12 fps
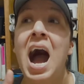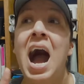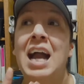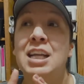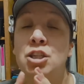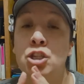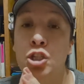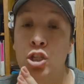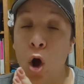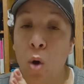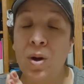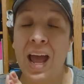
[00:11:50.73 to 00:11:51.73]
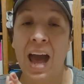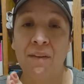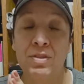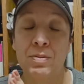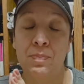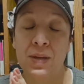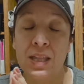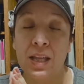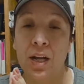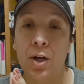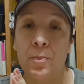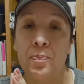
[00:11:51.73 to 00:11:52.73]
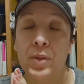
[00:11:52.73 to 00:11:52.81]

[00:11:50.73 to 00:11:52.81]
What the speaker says: I don't have to be there.